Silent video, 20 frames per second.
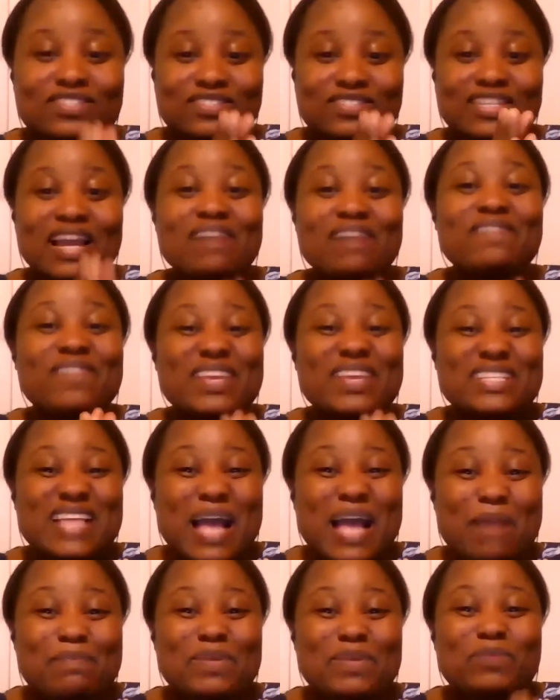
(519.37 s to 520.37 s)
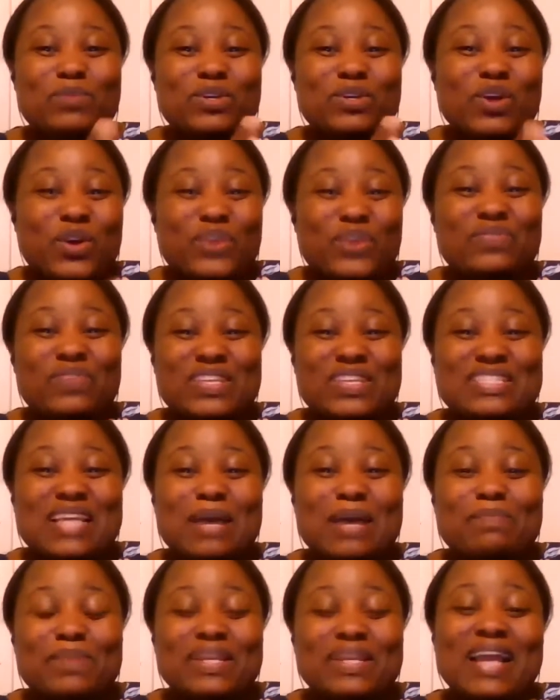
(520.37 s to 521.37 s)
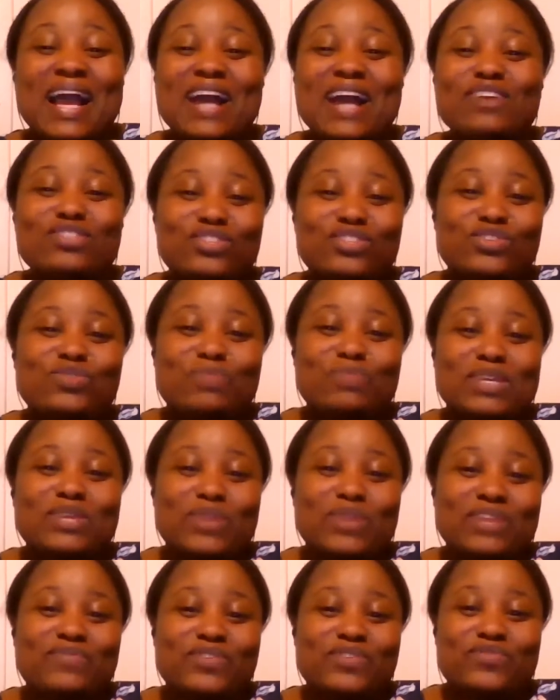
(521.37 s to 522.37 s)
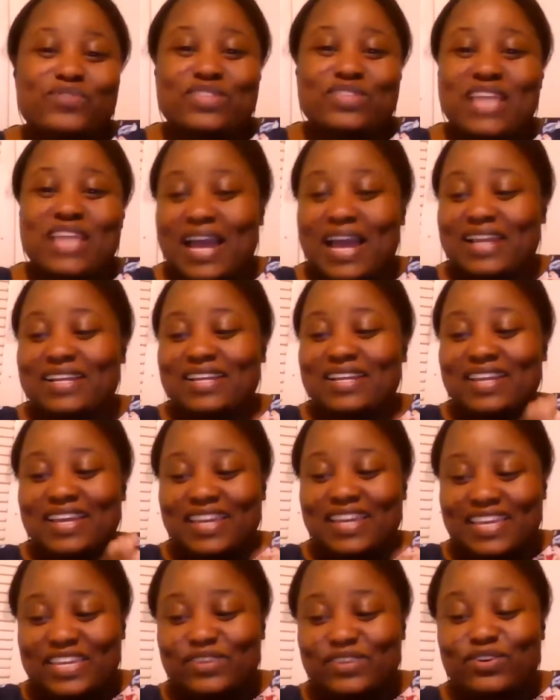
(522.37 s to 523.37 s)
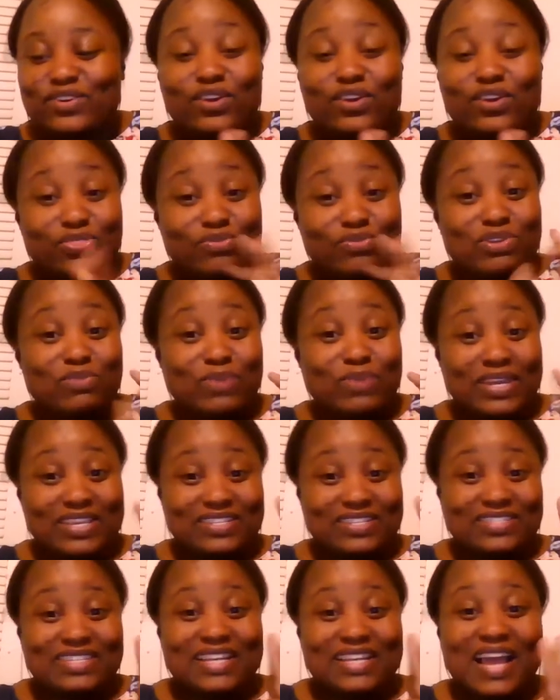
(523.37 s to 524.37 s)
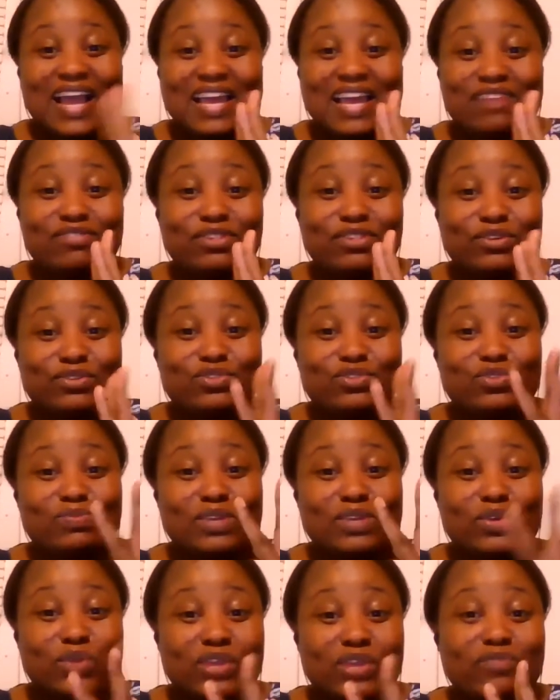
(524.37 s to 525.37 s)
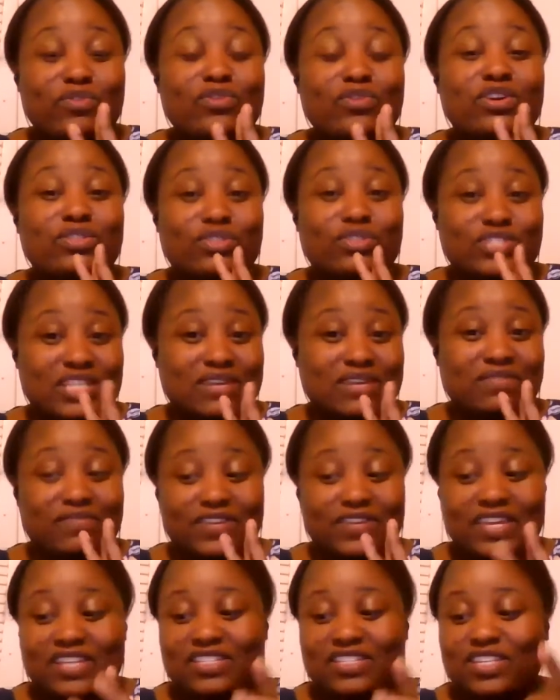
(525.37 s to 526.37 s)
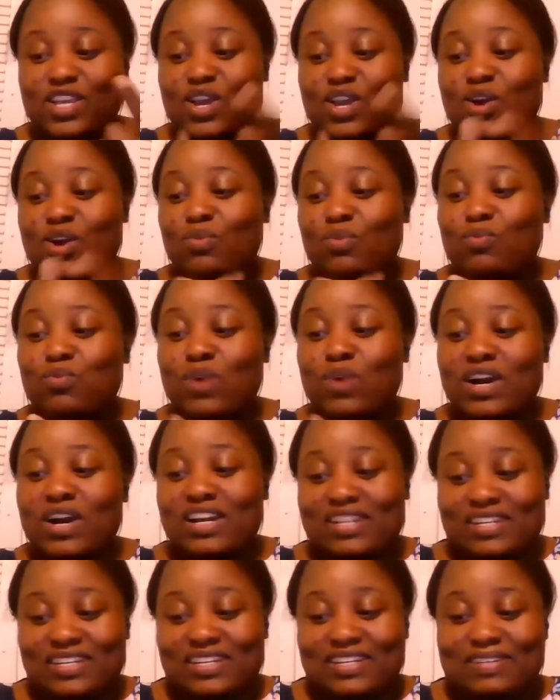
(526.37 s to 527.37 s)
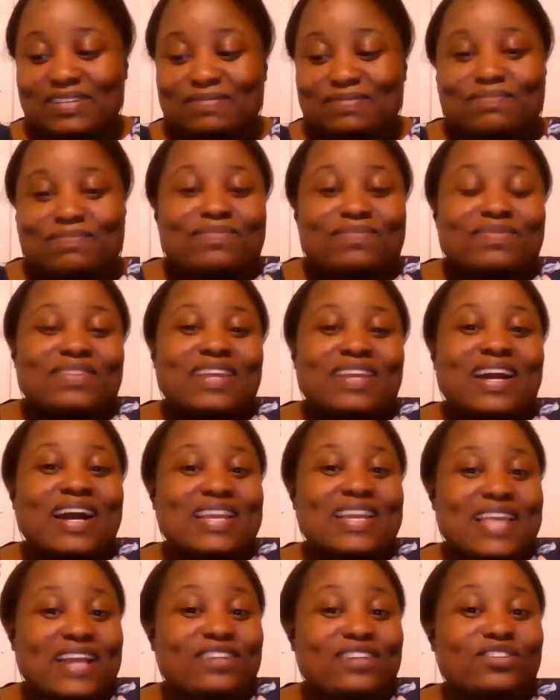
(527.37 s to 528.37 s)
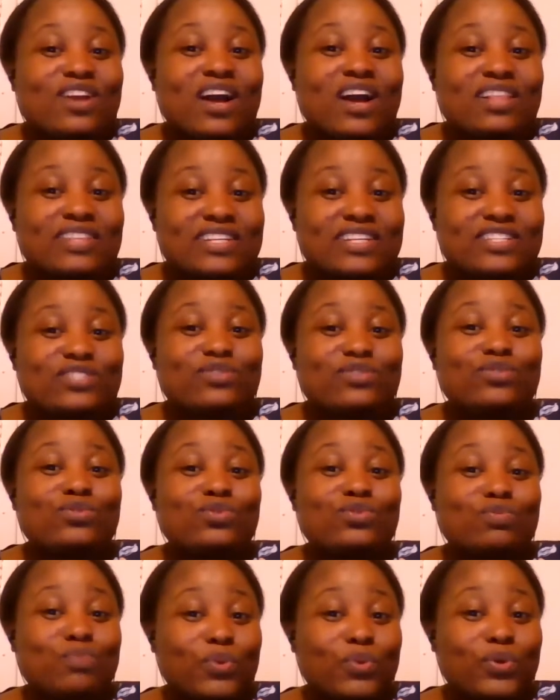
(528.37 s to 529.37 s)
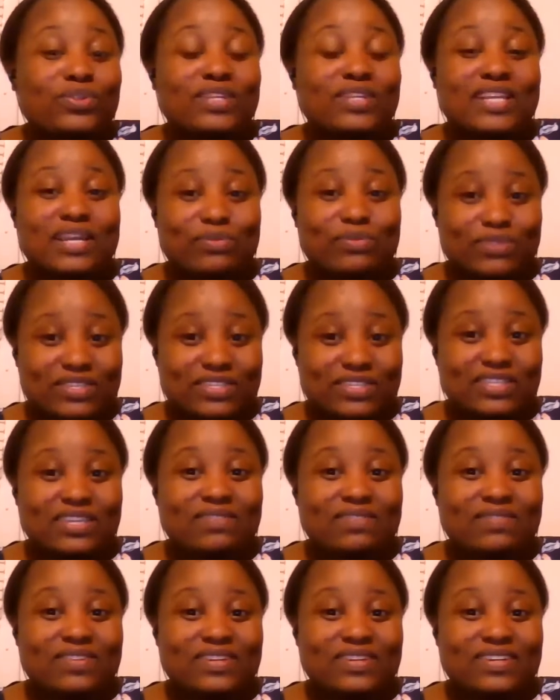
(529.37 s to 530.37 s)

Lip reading: tough things happen, when hard things happen, how do you be grateful for that? Here are 3 ways that I have learned to be grateful in the tough things. 1, I acknowledge the support that I receive.